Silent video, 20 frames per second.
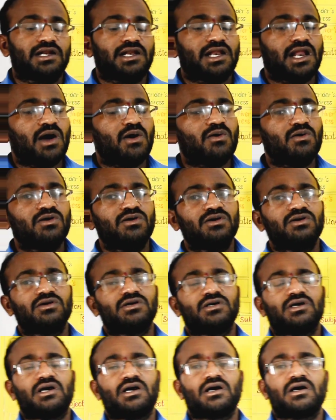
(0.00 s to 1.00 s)
Now
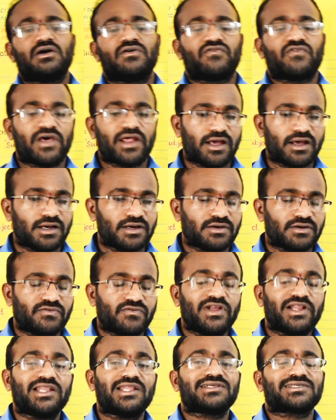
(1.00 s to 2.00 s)

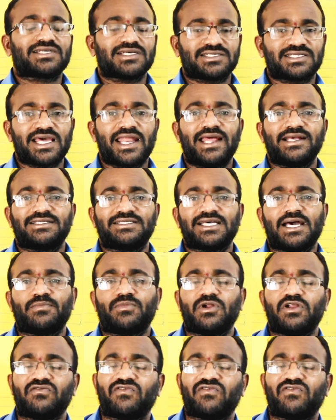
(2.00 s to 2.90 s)
we'll discuss an example.